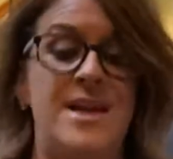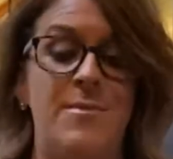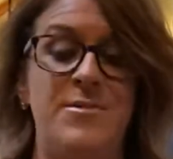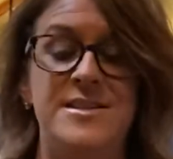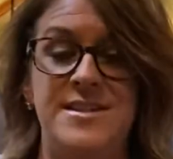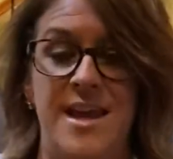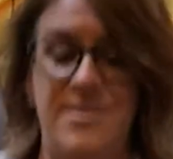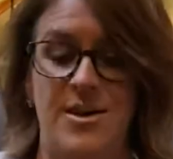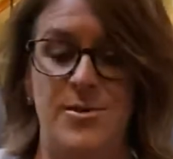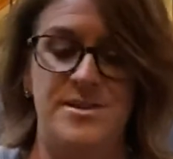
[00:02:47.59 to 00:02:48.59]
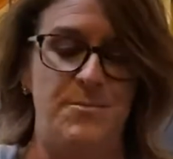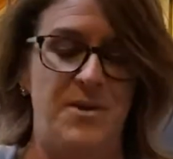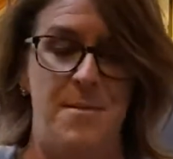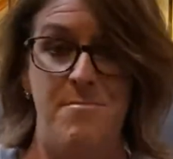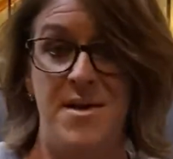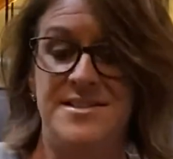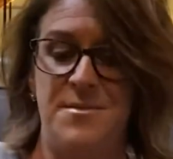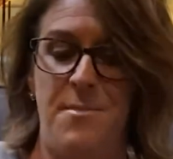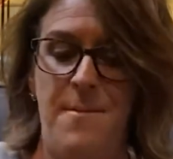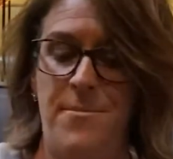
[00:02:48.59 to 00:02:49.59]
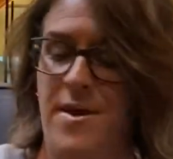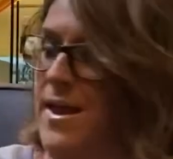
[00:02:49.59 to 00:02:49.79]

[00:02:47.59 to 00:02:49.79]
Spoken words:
I'm going to take those, I'm going to mix them up,